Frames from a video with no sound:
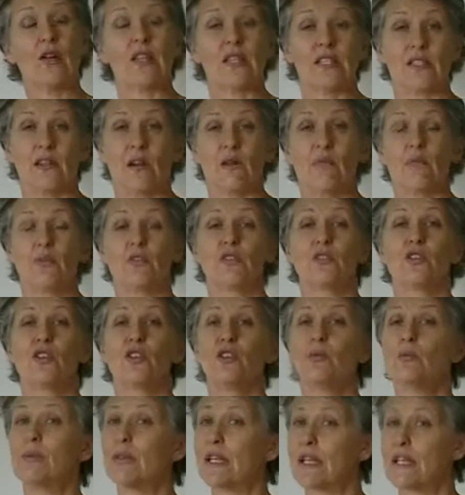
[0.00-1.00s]
examples
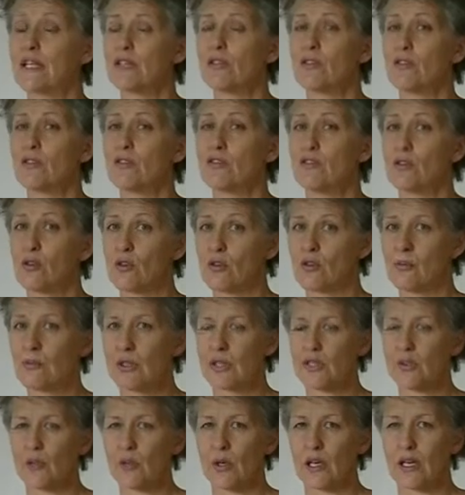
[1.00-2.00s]
too, please, on the forum
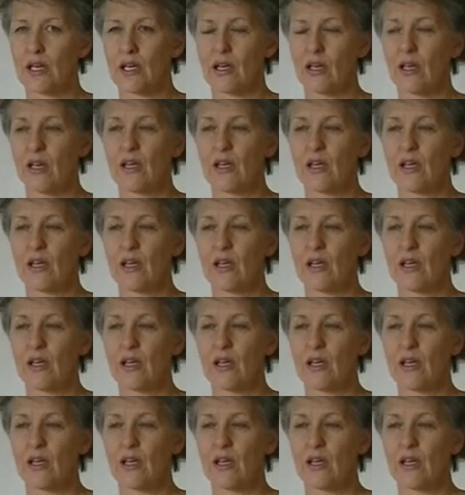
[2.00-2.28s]
this week.